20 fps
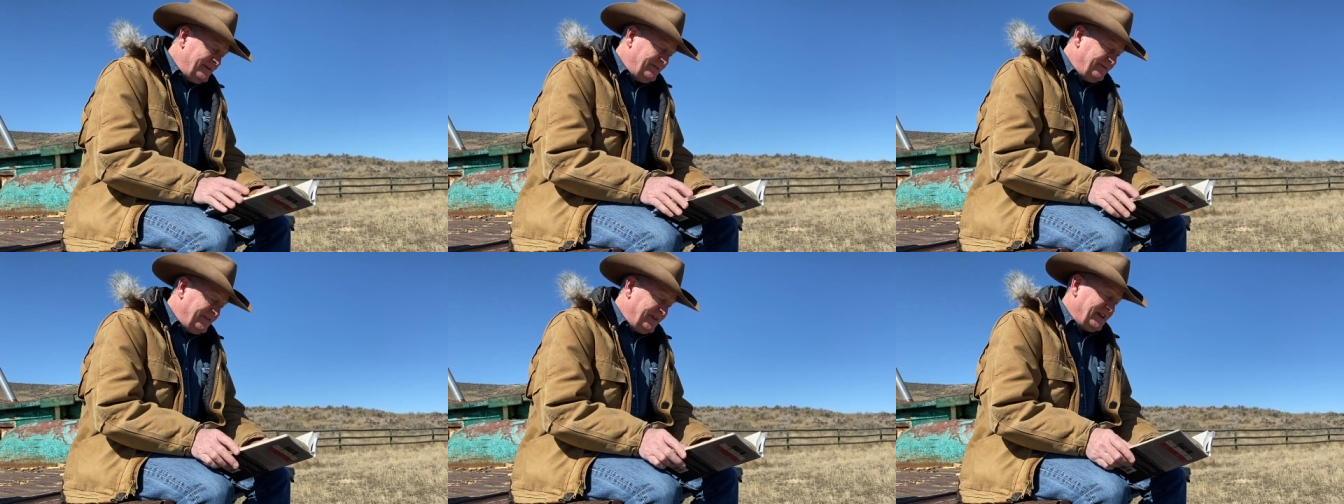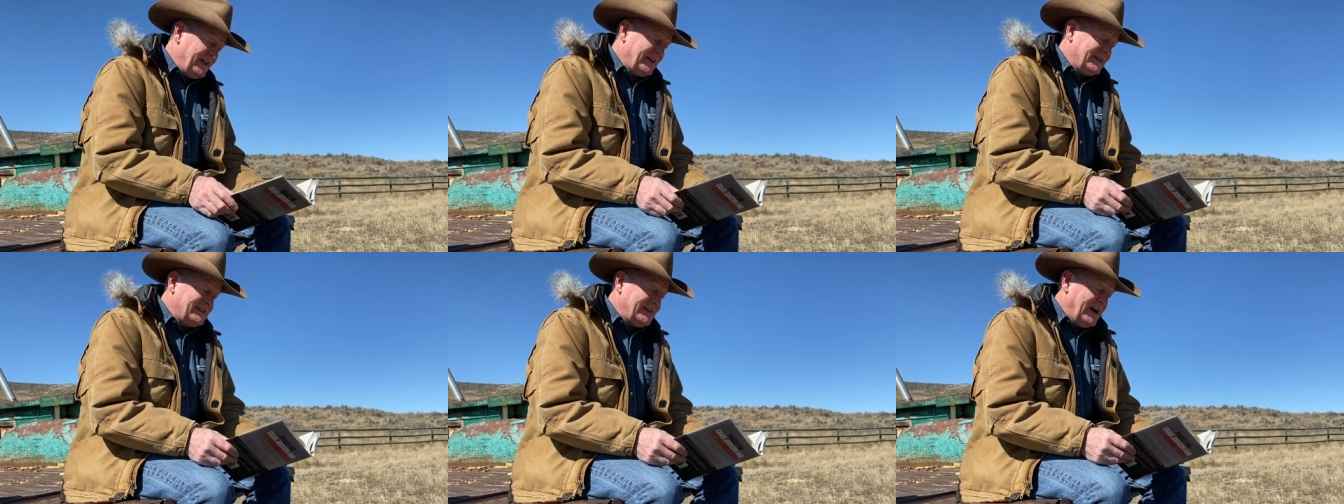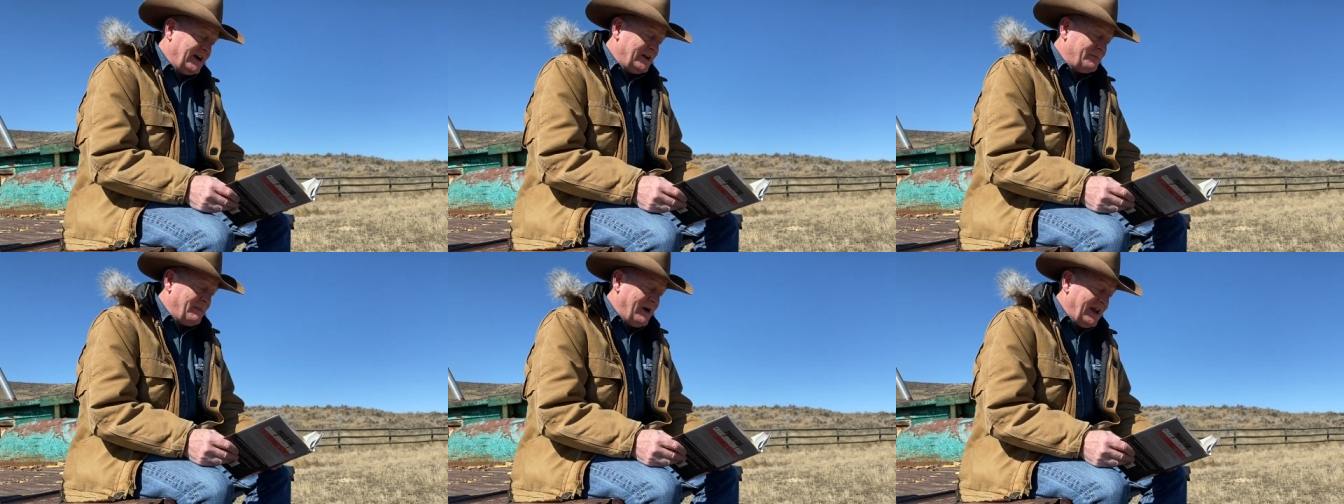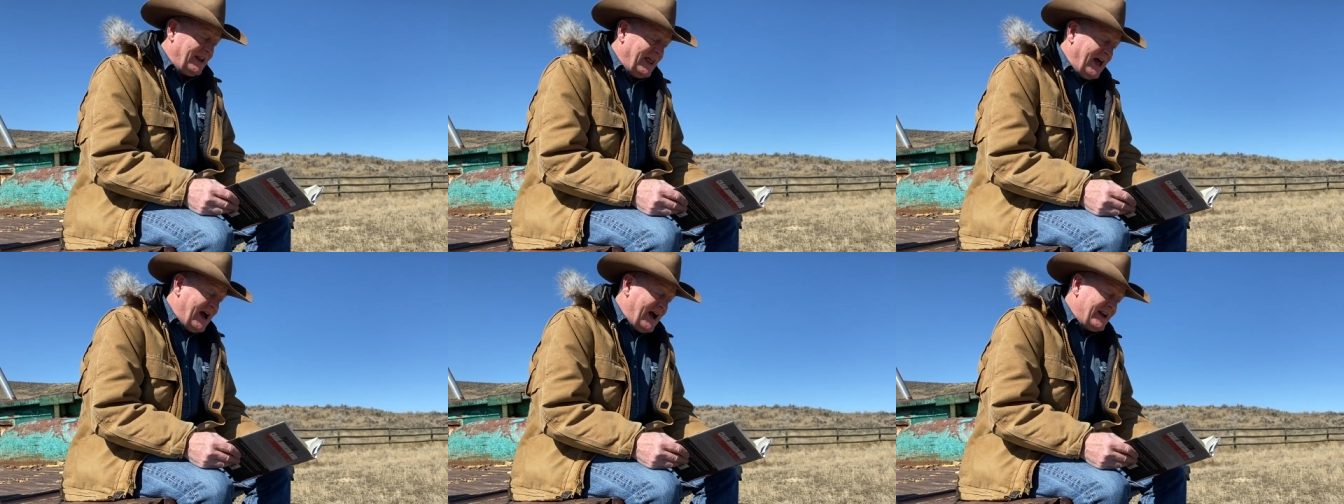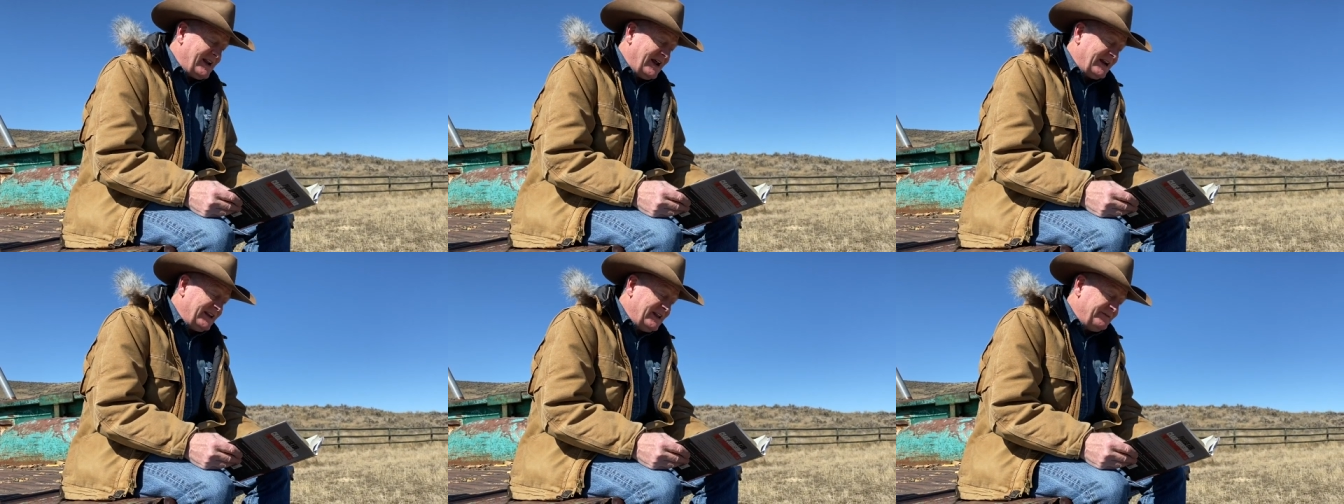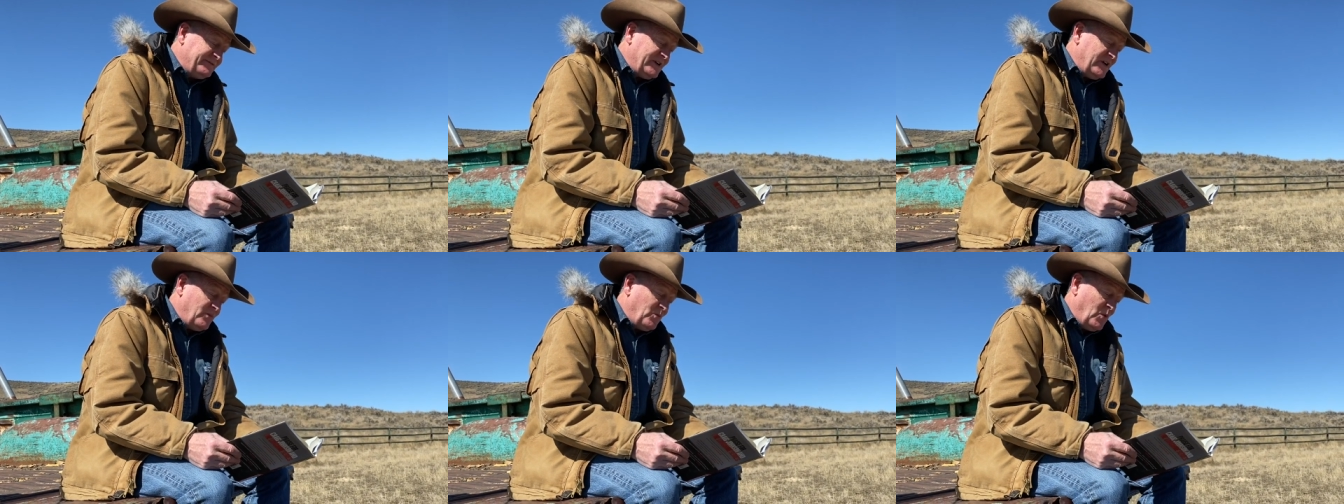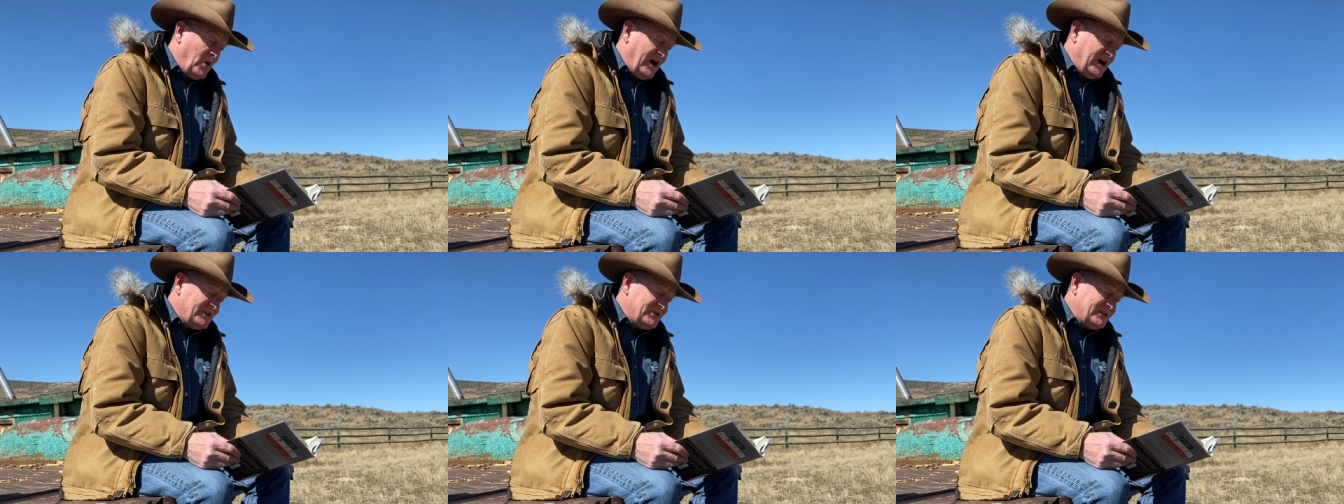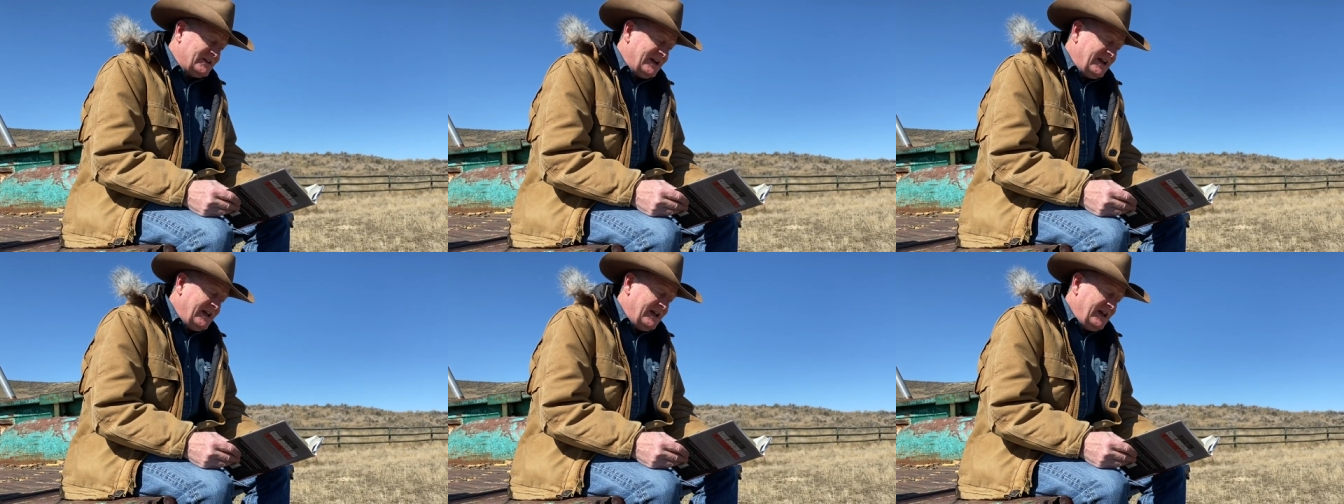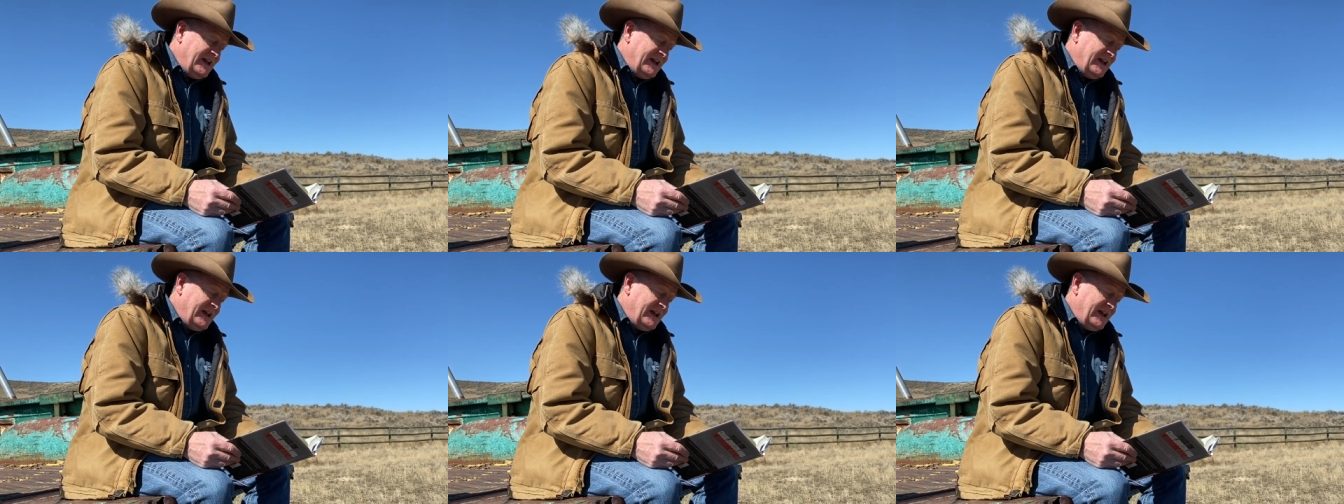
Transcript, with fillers: Feeling a tug at my line, I lifted and watched